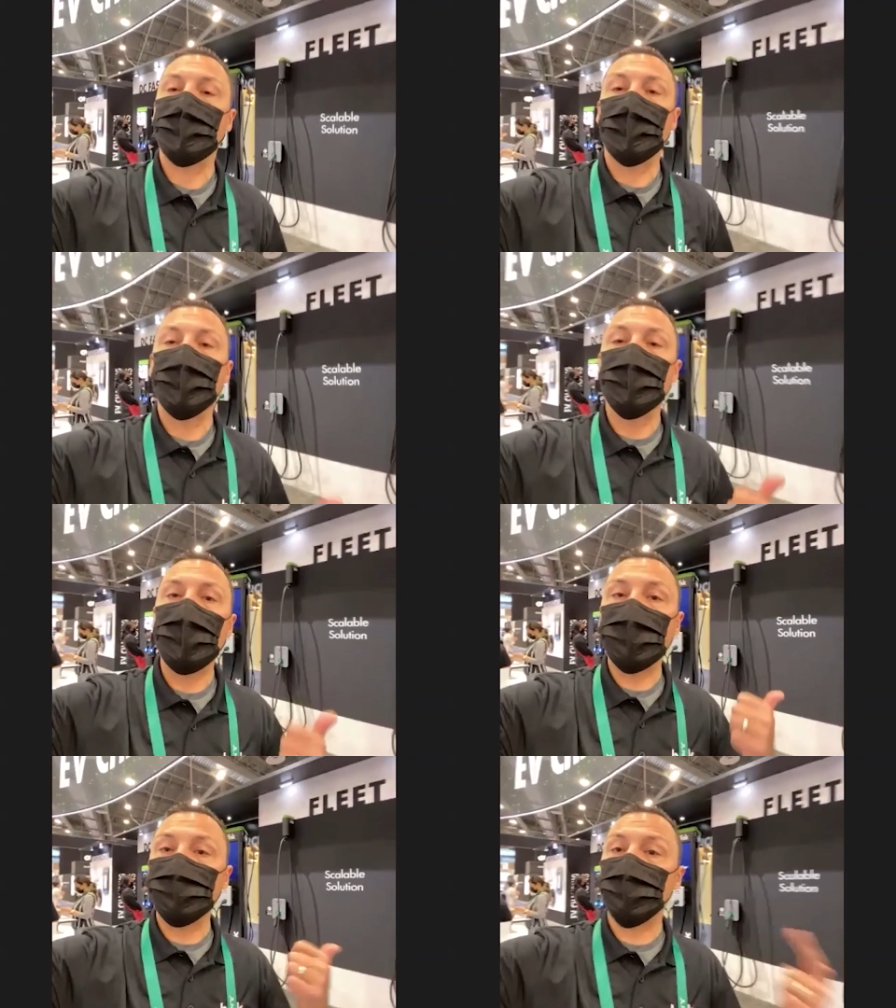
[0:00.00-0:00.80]
They can
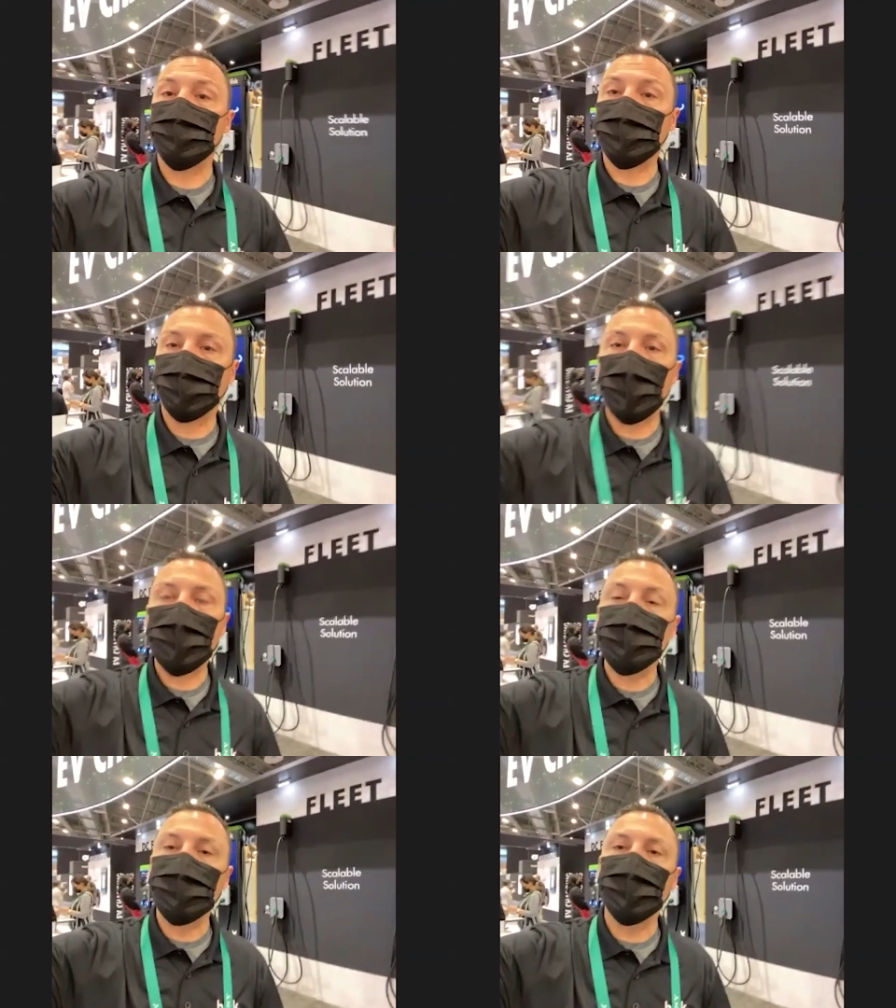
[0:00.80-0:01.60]
subscribe
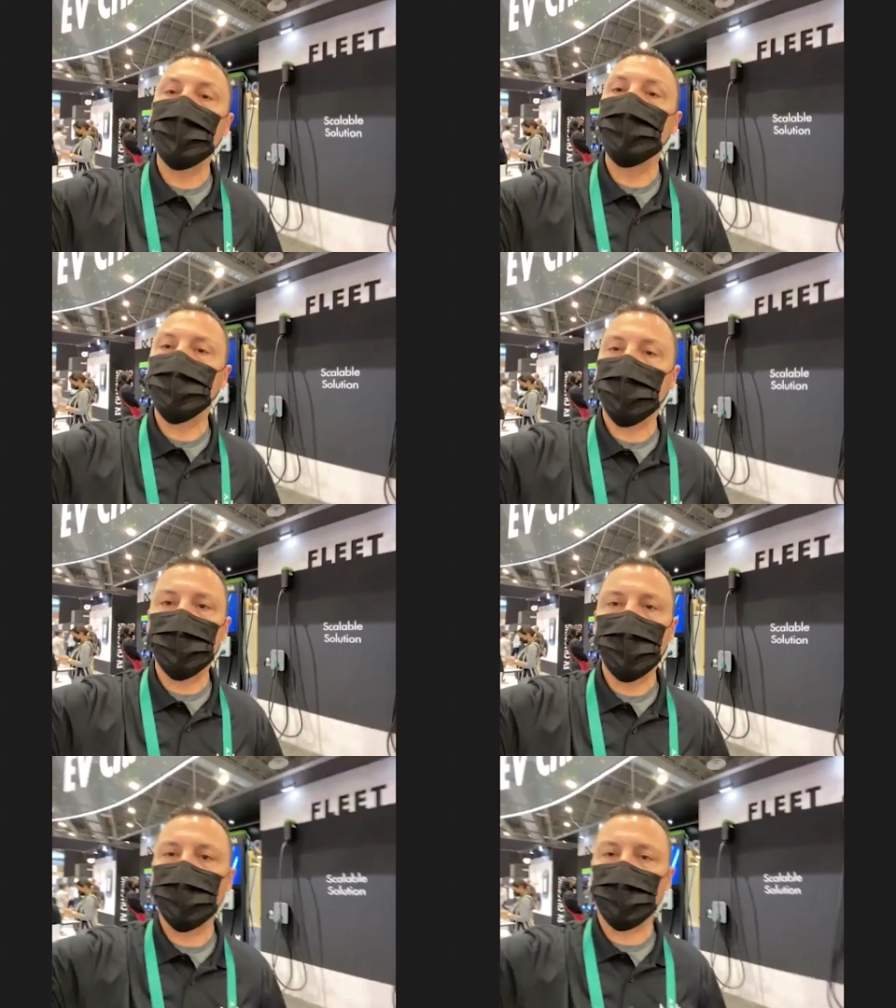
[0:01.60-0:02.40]
to it in
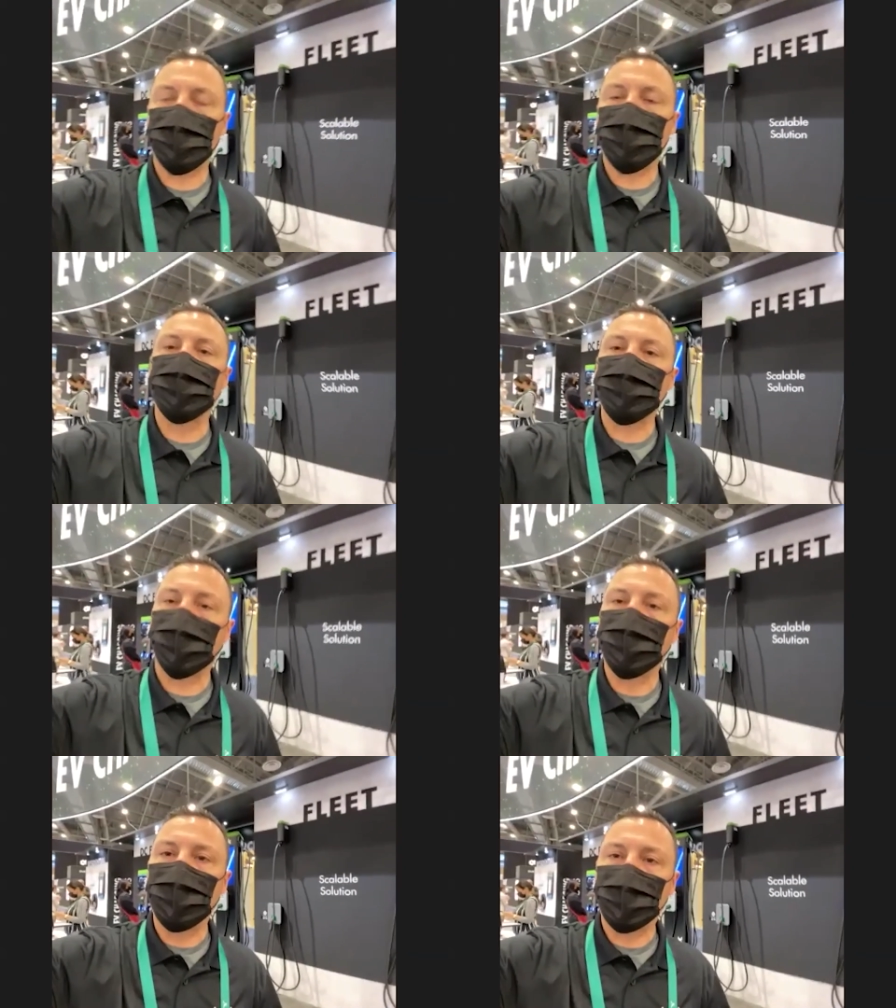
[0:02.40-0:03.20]
charging as a service for
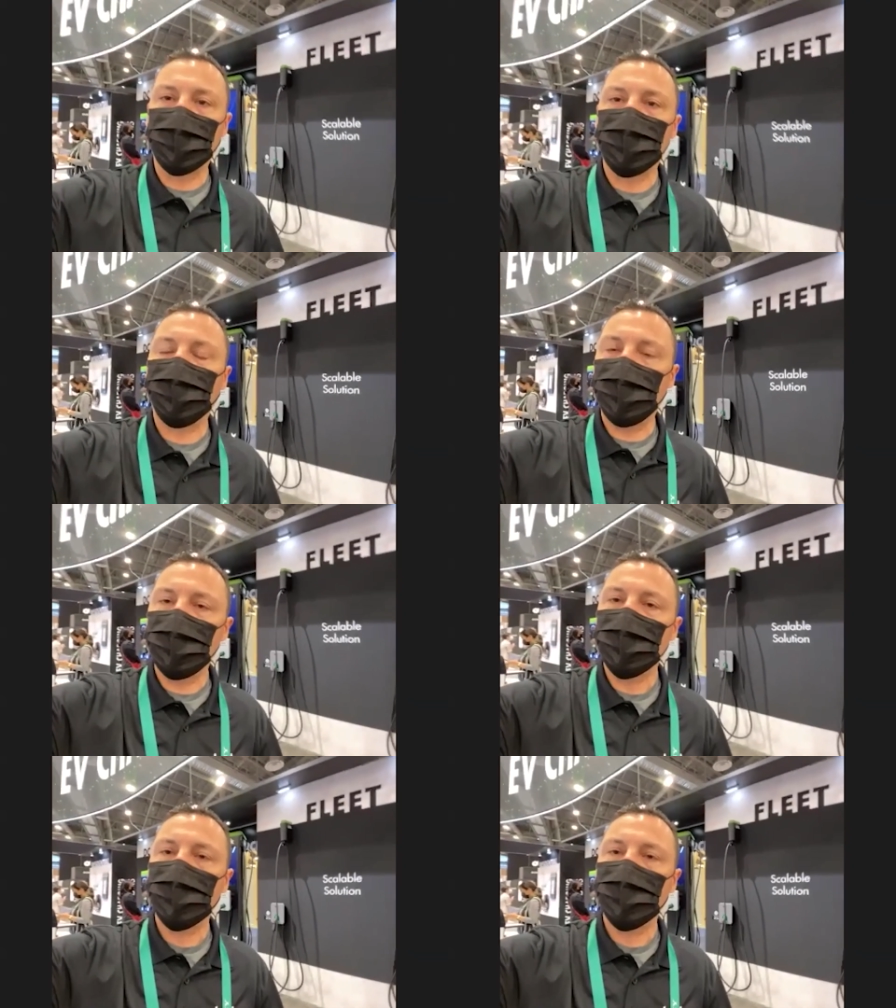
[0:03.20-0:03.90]
a monthly fee.